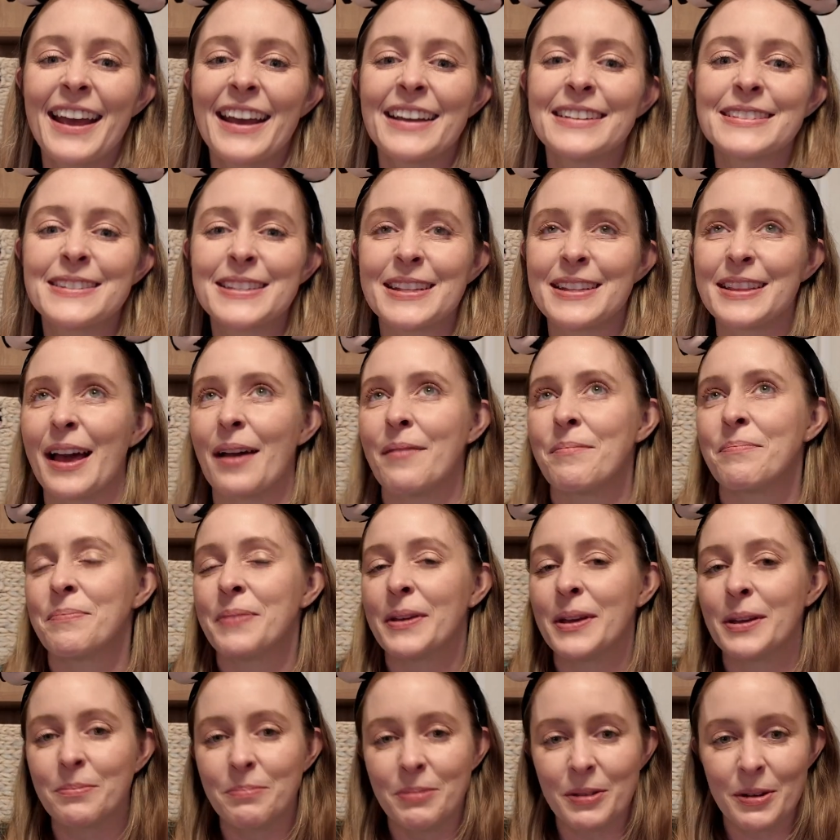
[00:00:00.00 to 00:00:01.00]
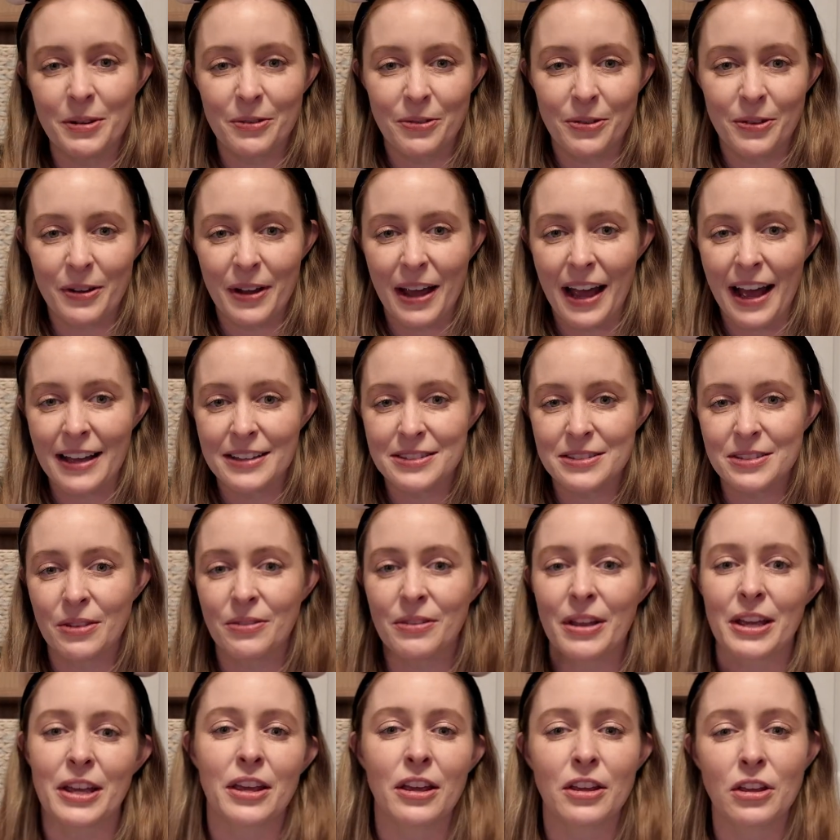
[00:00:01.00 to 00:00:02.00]
and seeing that big, beautiful castle.
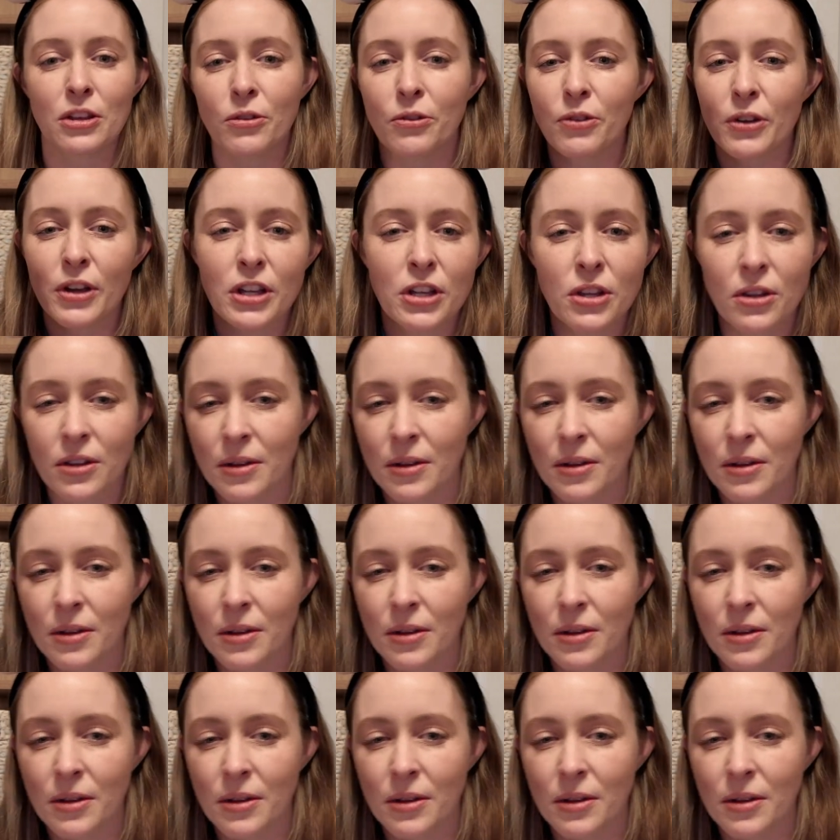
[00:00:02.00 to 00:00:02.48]
Like, you feel like